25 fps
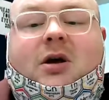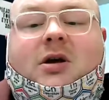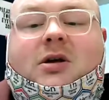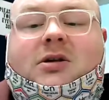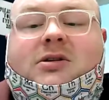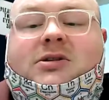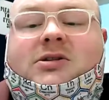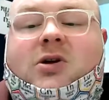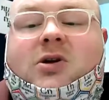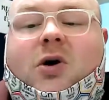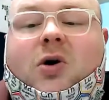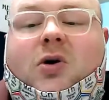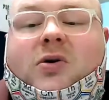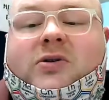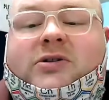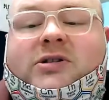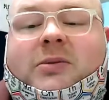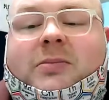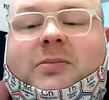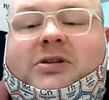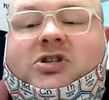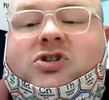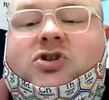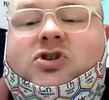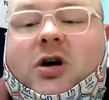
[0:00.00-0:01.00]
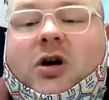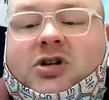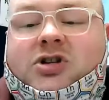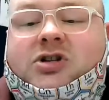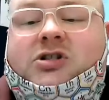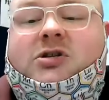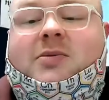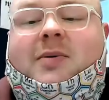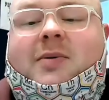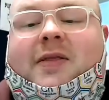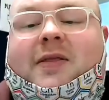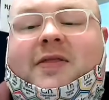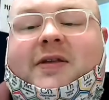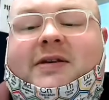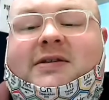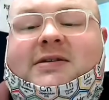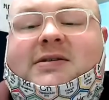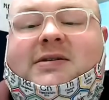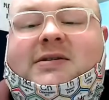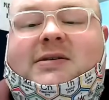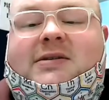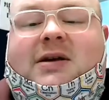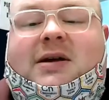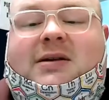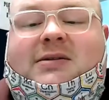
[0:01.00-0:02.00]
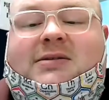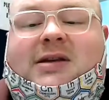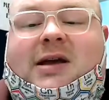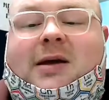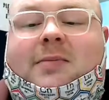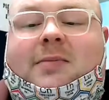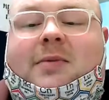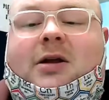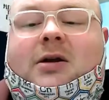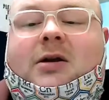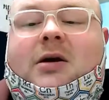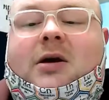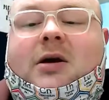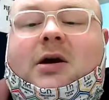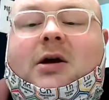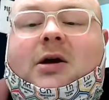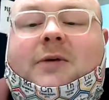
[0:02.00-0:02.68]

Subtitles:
So some instructions about this assignment: